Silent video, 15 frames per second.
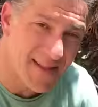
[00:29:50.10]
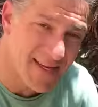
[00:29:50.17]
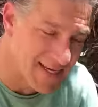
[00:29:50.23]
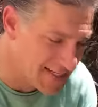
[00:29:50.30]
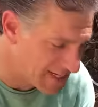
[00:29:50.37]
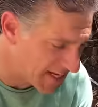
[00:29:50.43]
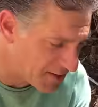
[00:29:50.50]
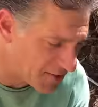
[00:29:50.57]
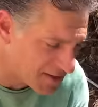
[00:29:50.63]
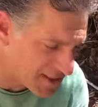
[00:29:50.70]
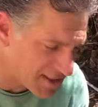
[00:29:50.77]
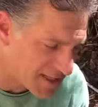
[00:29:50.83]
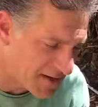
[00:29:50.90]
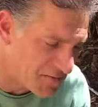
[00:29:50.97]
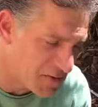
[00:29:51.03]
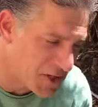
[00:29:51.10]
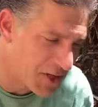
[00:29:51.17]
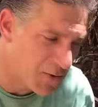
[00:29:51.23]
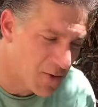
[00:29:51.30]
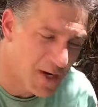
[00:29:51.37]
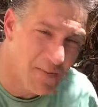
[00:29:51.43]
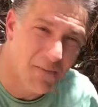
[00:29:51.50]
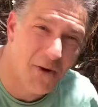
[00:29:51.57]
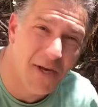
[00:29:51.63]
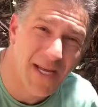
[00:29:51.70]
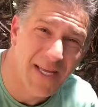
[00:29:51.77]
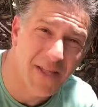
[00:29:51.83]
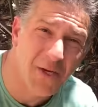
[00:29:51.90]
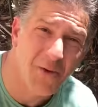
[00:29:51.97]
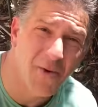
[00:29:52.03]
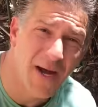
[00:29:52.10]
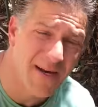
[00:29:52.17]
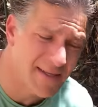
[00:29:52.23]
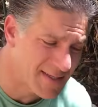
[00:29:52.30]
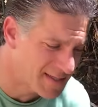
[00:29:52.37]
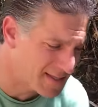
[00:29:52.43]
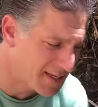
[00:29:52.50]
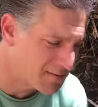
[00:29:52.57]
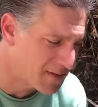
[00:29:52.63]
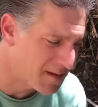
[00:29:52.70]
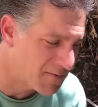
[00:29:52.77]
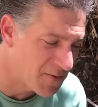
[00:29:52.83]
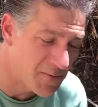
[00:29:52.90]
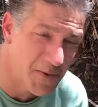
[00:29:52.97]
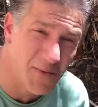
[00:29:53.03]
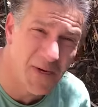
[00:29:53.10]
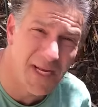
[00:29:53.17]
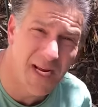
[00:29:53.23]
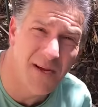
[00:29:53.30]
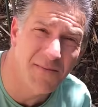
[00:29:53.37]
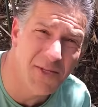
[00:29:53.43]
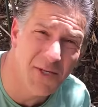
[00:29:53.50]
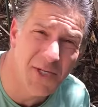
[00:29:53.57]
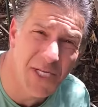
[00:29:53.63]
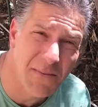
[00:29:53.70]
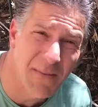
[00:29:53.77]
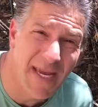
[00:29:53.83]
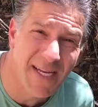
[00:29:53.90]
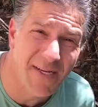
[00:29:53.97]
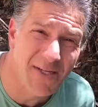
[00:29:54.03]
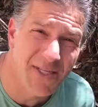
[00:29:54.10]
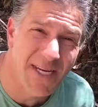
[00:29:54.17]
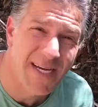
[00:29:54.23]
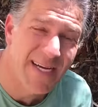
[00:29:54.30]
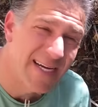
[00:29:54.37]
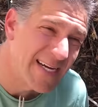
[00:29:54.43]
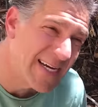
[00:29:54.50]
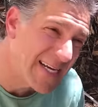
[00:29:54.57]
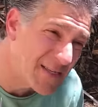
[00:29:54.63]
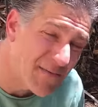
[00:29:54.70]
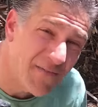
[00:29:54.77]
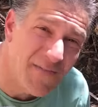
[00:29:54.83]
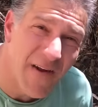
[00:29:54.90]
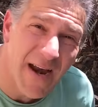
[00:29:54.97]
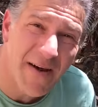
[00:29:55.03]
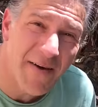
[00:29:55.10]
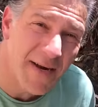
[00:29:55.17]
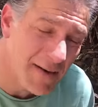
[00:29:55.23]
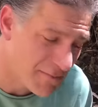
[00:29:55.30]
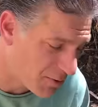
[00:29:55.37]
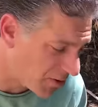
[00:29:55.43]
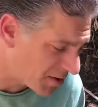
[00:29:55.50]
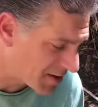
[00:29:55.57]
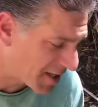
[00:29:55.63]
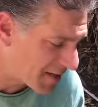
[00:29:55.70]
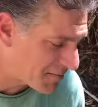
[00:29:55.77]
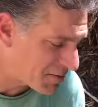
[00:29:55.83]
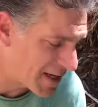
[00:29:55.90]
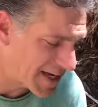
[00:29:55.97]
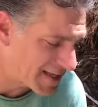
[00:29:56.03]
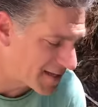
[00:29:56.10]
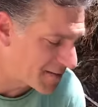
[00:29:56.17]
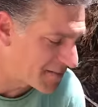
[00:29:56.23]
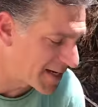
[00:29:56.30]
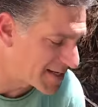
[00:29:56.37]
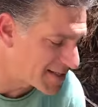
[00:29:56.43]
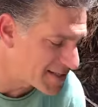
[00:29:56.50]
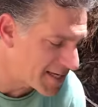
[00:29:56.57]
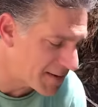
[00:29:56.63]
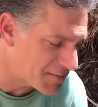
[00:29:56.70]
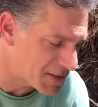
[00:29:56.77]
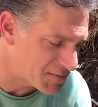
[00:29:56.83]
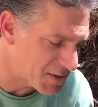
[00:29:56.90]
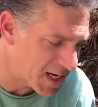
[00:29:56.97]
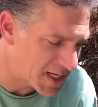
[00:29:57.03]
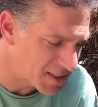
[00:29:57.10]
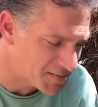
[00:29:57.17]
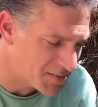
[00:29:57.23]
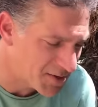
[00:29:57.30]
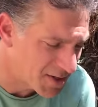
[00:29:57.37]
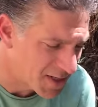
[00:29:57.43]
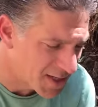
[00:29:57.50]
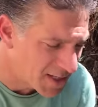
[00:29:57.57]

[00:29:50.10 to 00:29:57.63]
of the container at this level, you're gonna wanna put it in the ground at the same level. But when it comes to your tomatoes, it's very important that you plant them as deep as possible.